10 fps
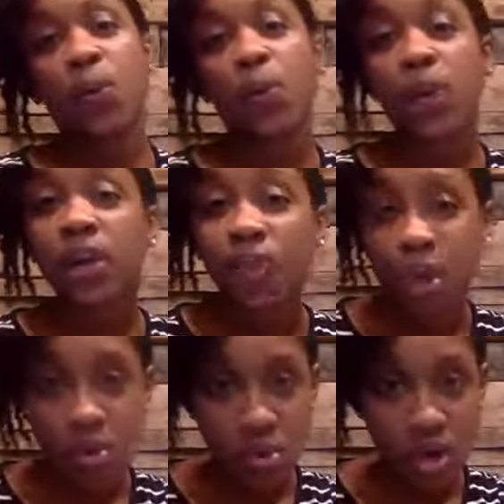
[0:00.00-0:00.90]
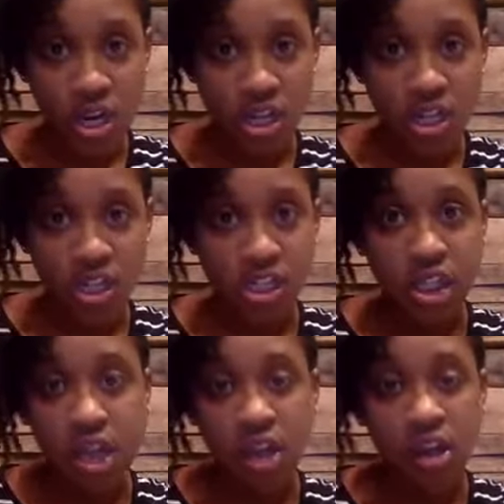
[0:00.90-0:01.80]
pre-recorded
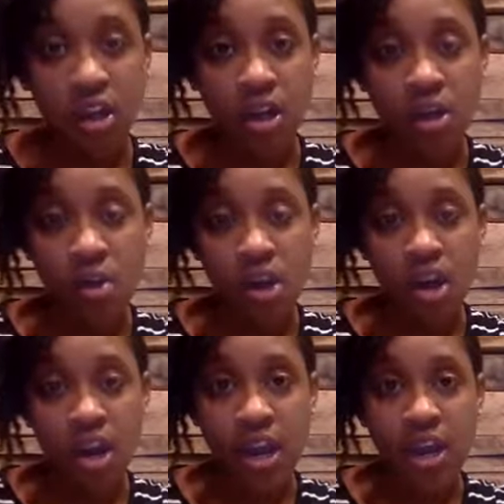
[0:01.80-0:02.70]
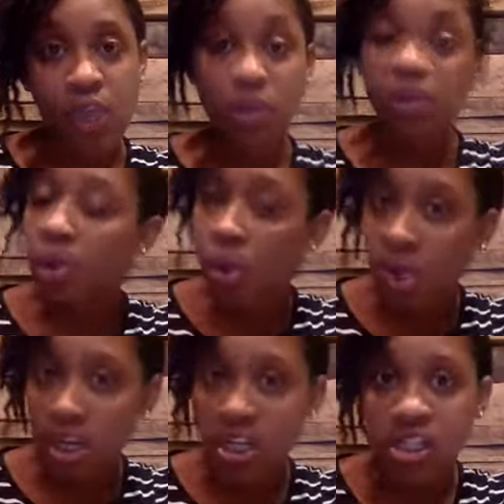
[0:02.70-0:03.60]
song or a
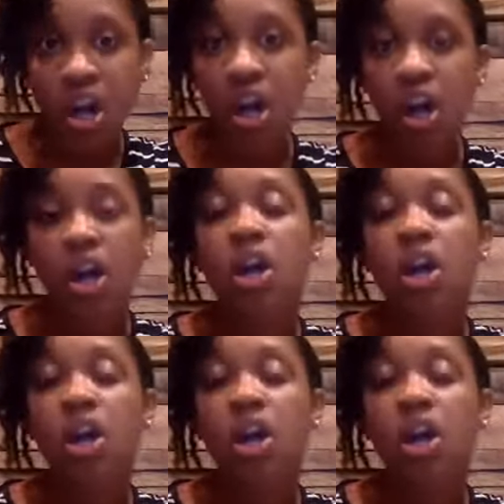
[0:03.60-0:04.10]
re-recorded song